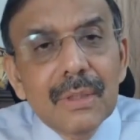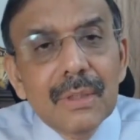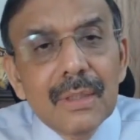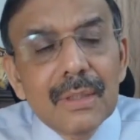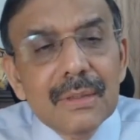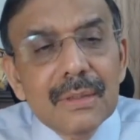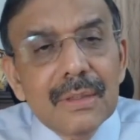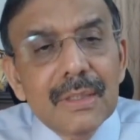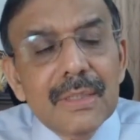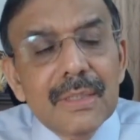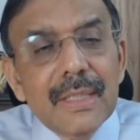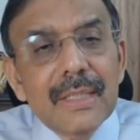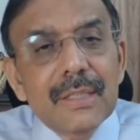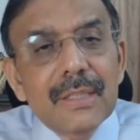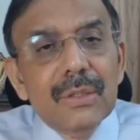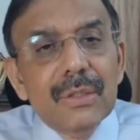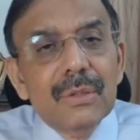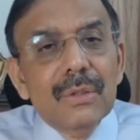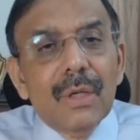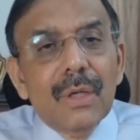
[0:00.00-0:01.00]

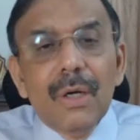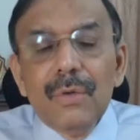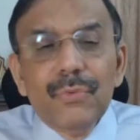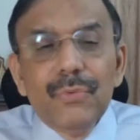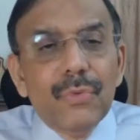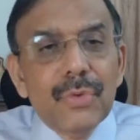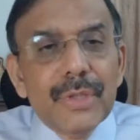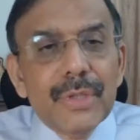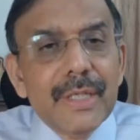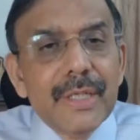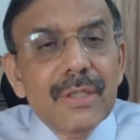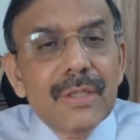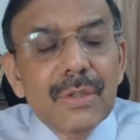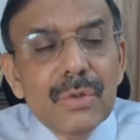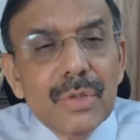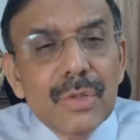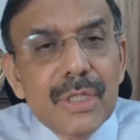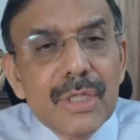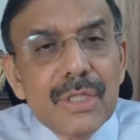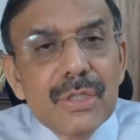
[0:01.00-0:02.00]
13 or 14
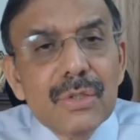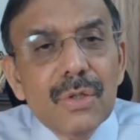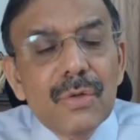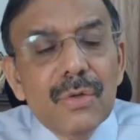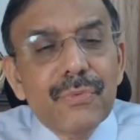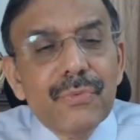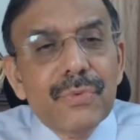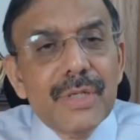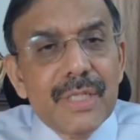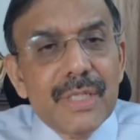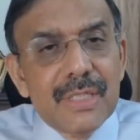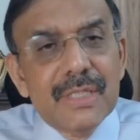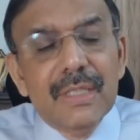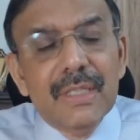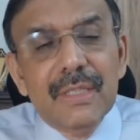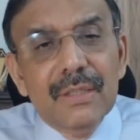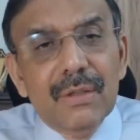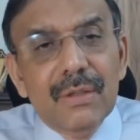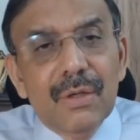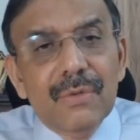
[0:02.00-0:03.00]
units of insulin
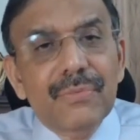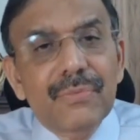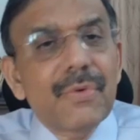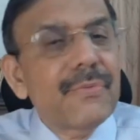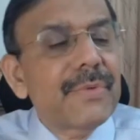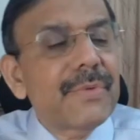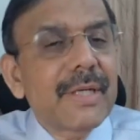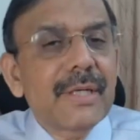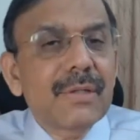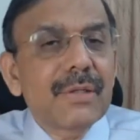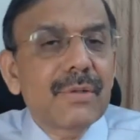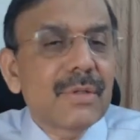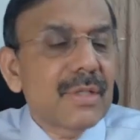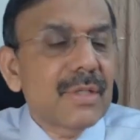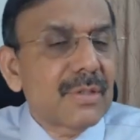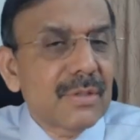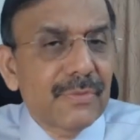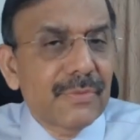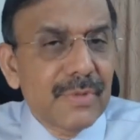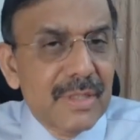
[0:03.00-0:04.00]
or 15 units
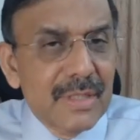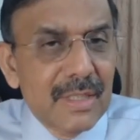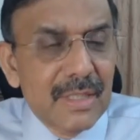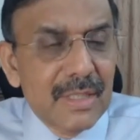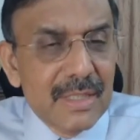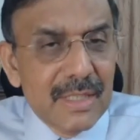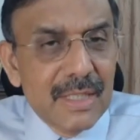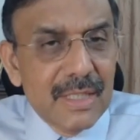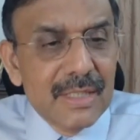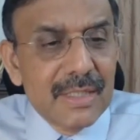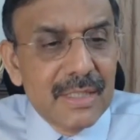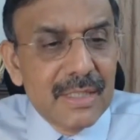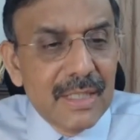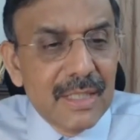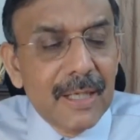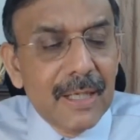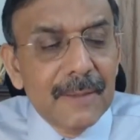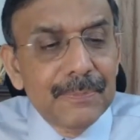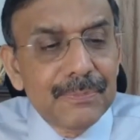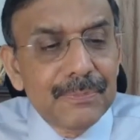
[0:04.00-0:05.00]
of insulin, let's
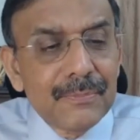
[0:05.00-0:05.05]
say,